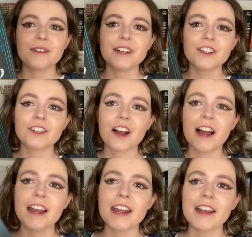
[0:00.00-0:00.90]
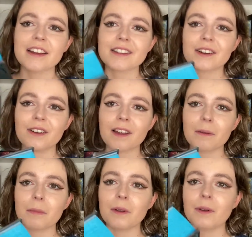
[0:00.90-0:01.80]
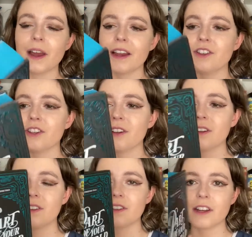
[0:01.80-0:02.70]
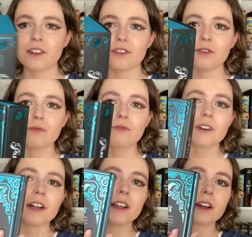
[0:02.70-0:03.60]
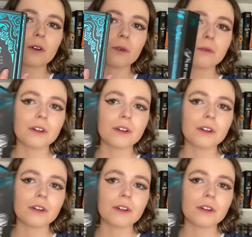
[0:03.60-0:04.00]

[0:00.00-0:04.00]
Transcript: really shiny and it's got like blue edges and it's just a really cool